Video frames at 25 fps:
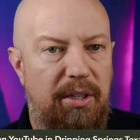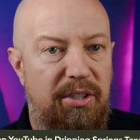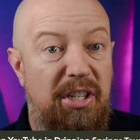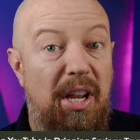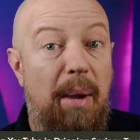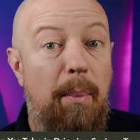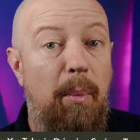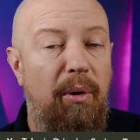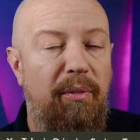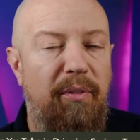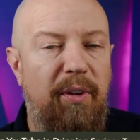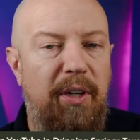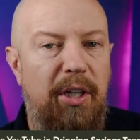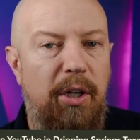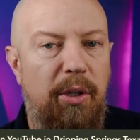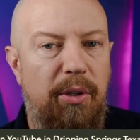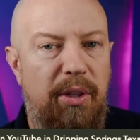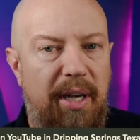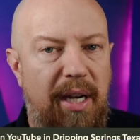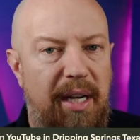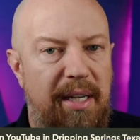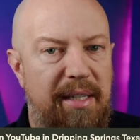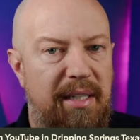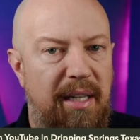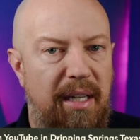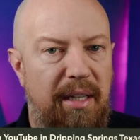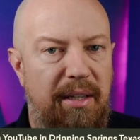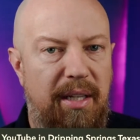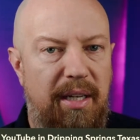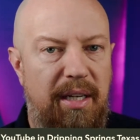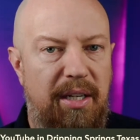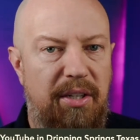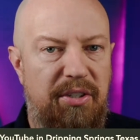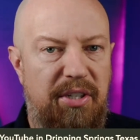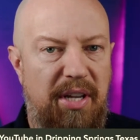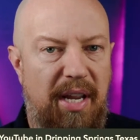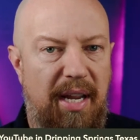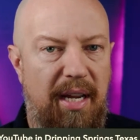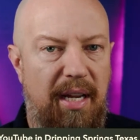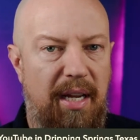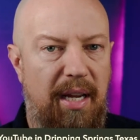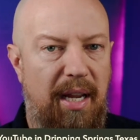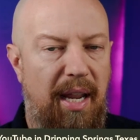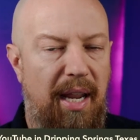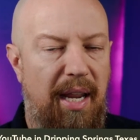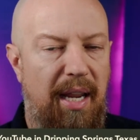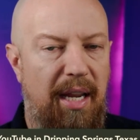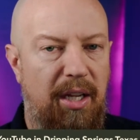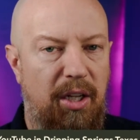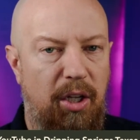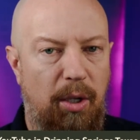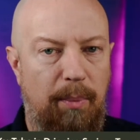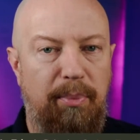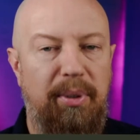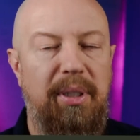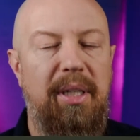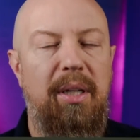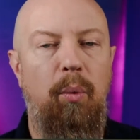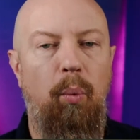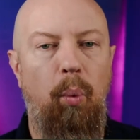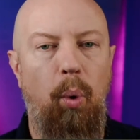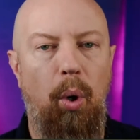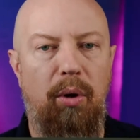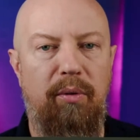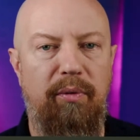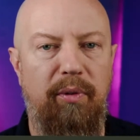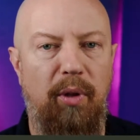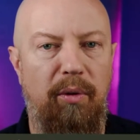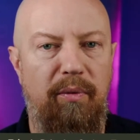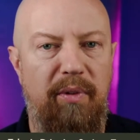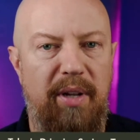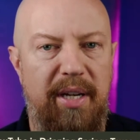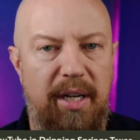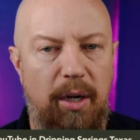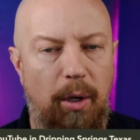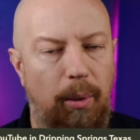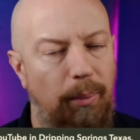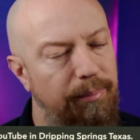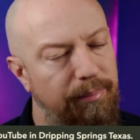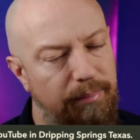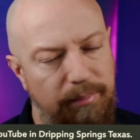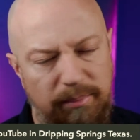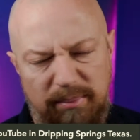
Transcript: demo video that I did, that is a complete workflow video,